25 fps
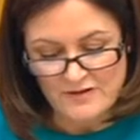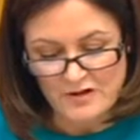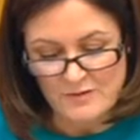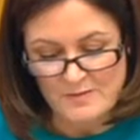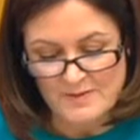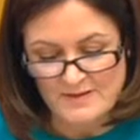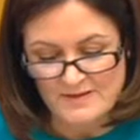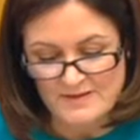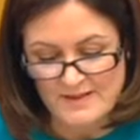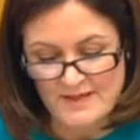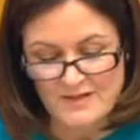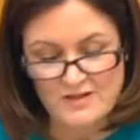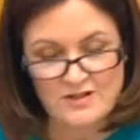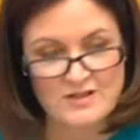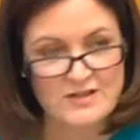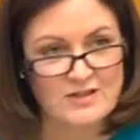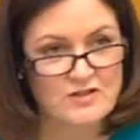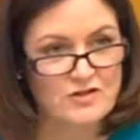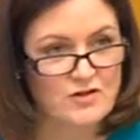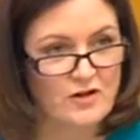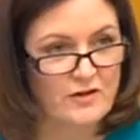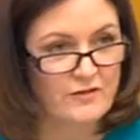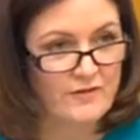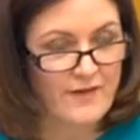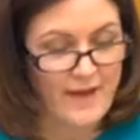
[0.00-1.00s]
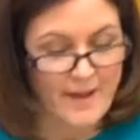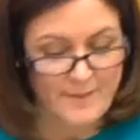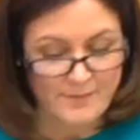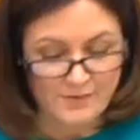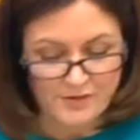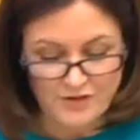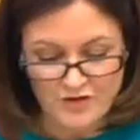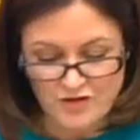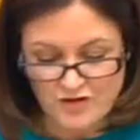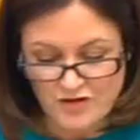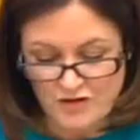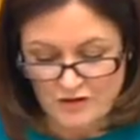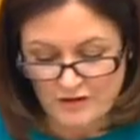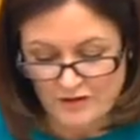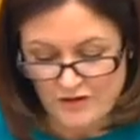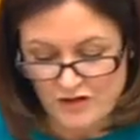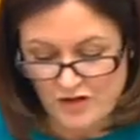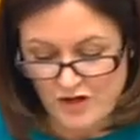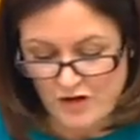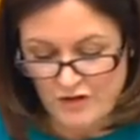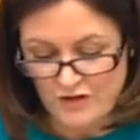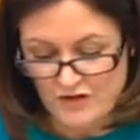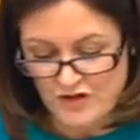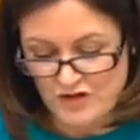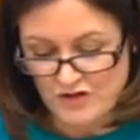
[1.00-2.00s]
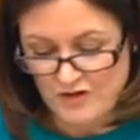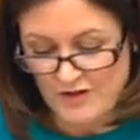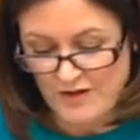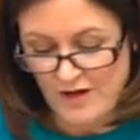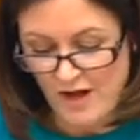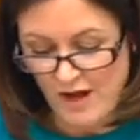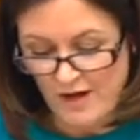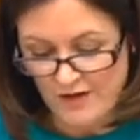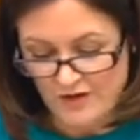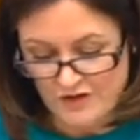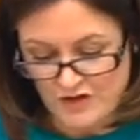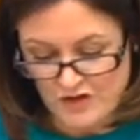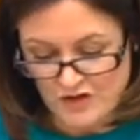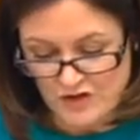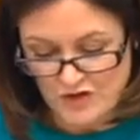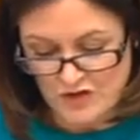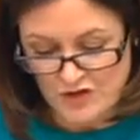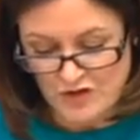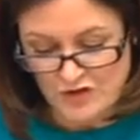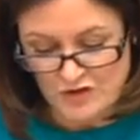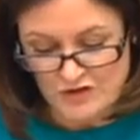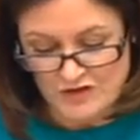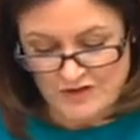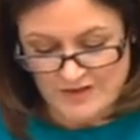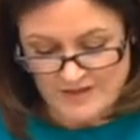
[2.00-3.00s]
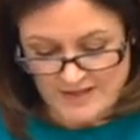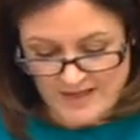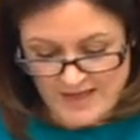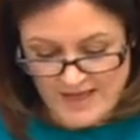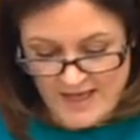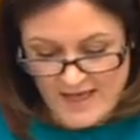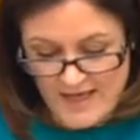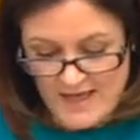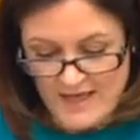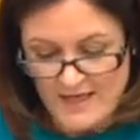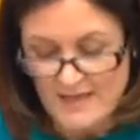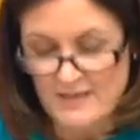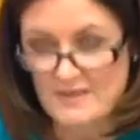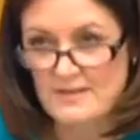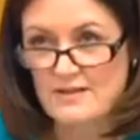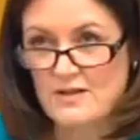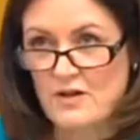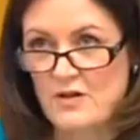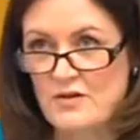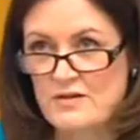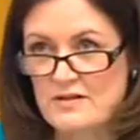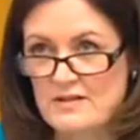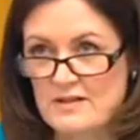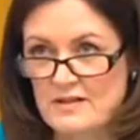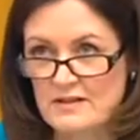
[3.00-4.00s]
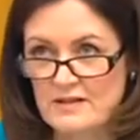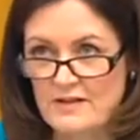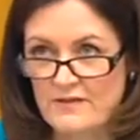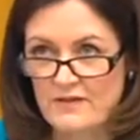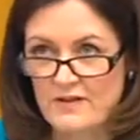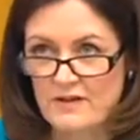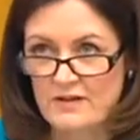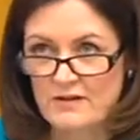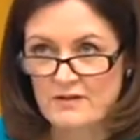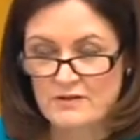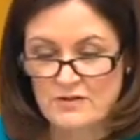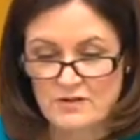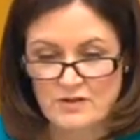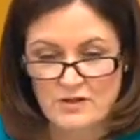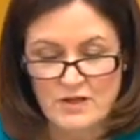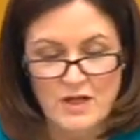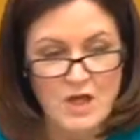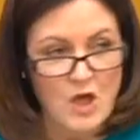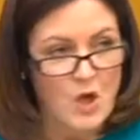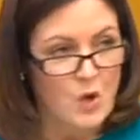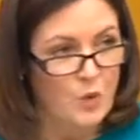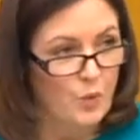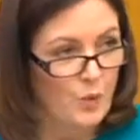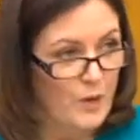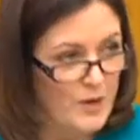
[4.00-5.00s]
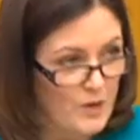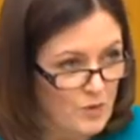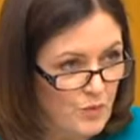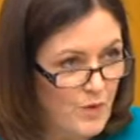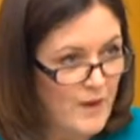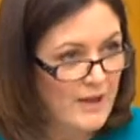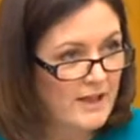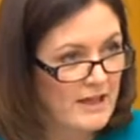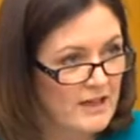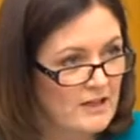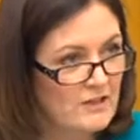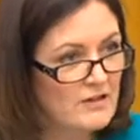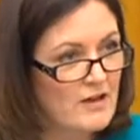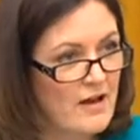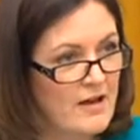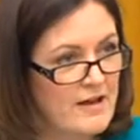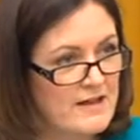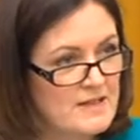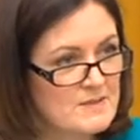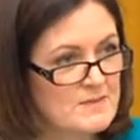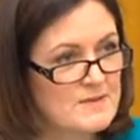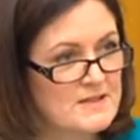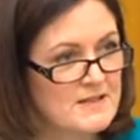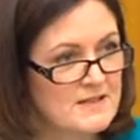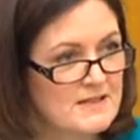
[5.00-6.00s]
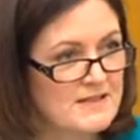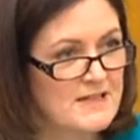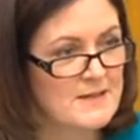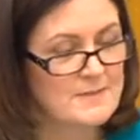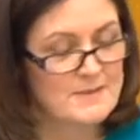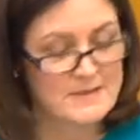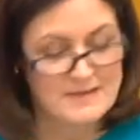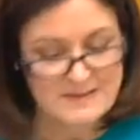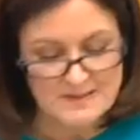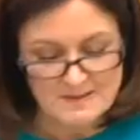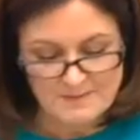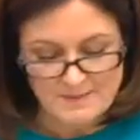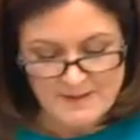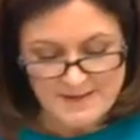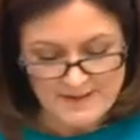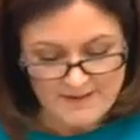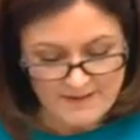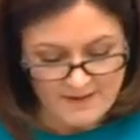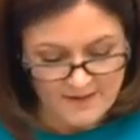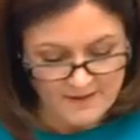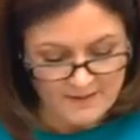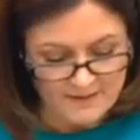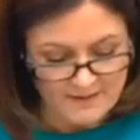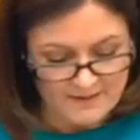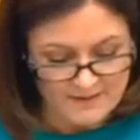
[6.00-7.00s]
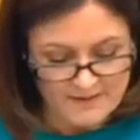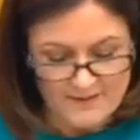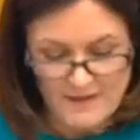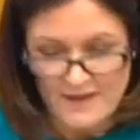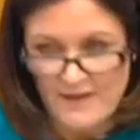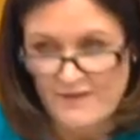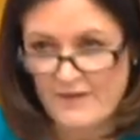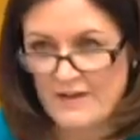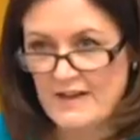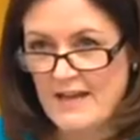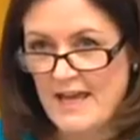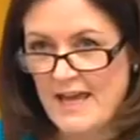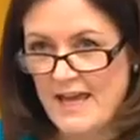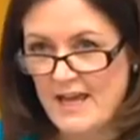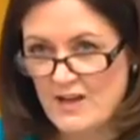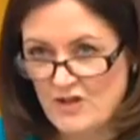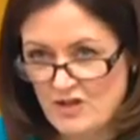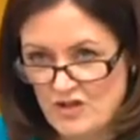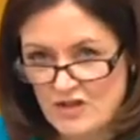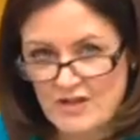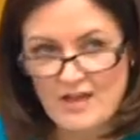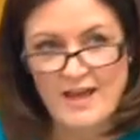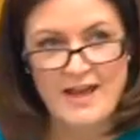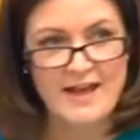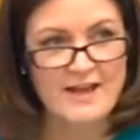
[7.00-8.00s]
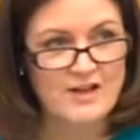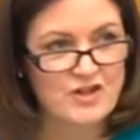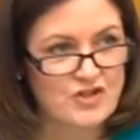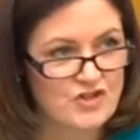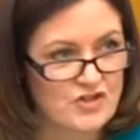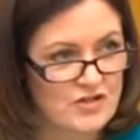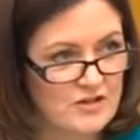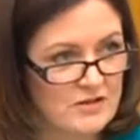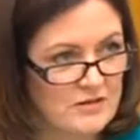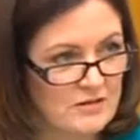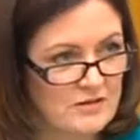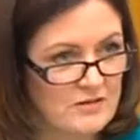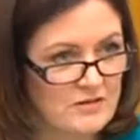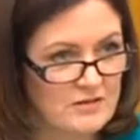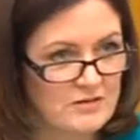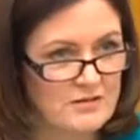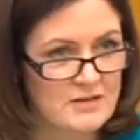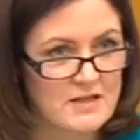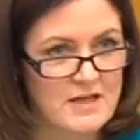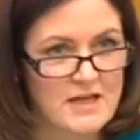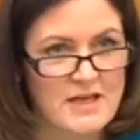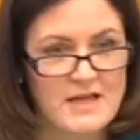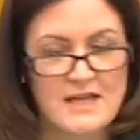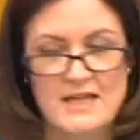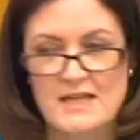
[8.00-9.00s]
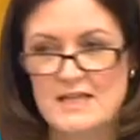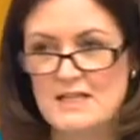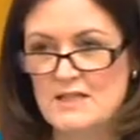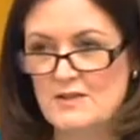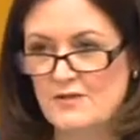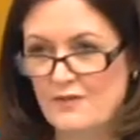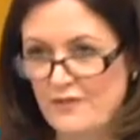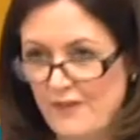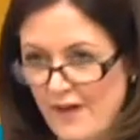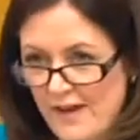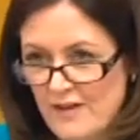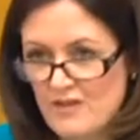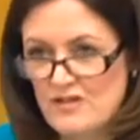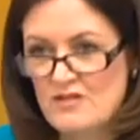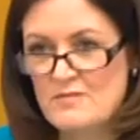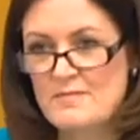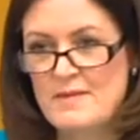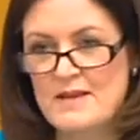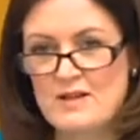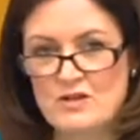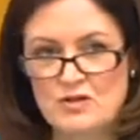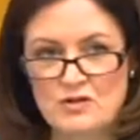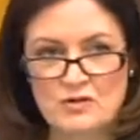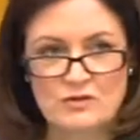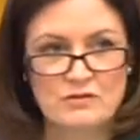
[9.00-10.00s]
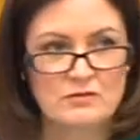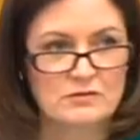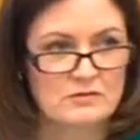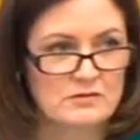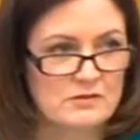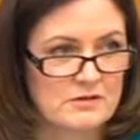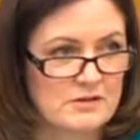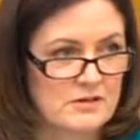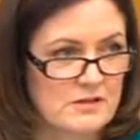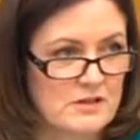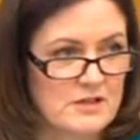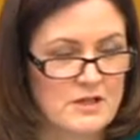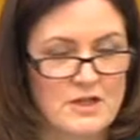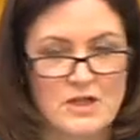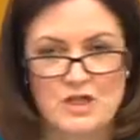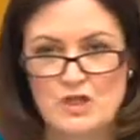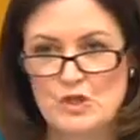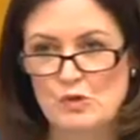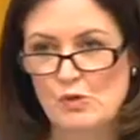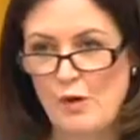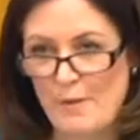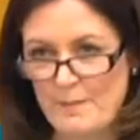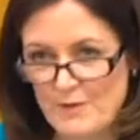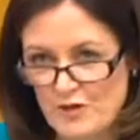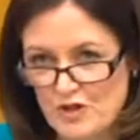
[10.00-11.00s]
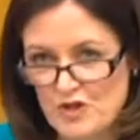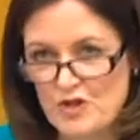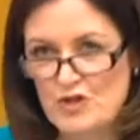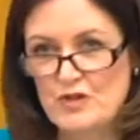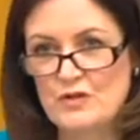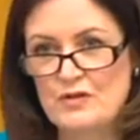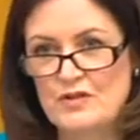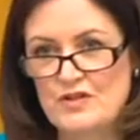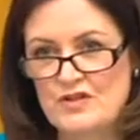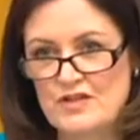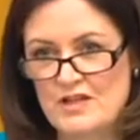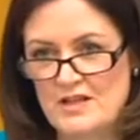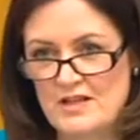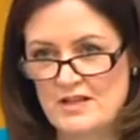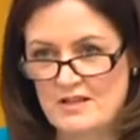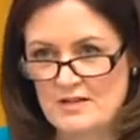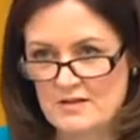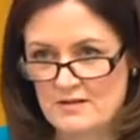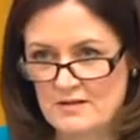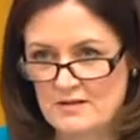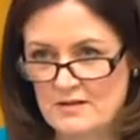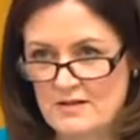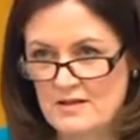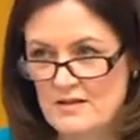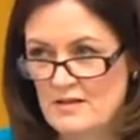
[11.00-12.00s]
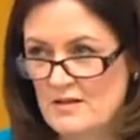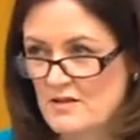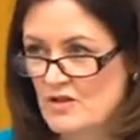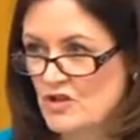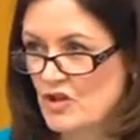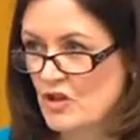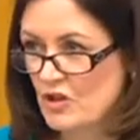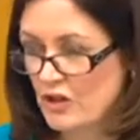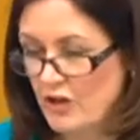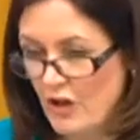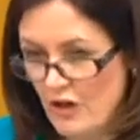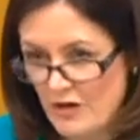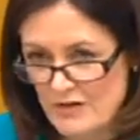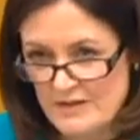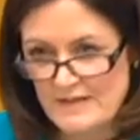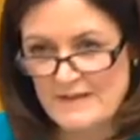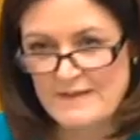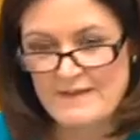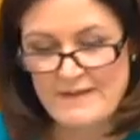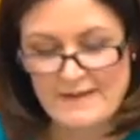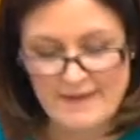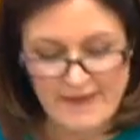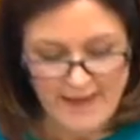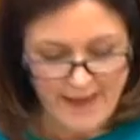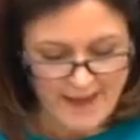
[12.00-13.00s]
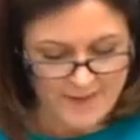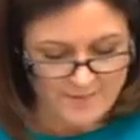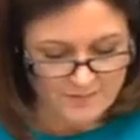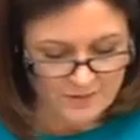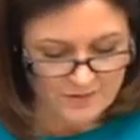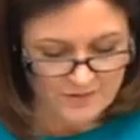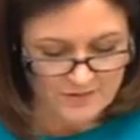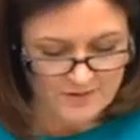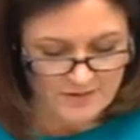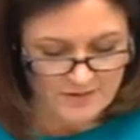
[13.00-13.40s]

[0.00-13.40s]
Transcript: of the percentage of Aboriginal and Torres Strait Islander students, is so significant. We recognise, Mr Deputy Speaker, that education is fundamental to opportunity, to closing the gap.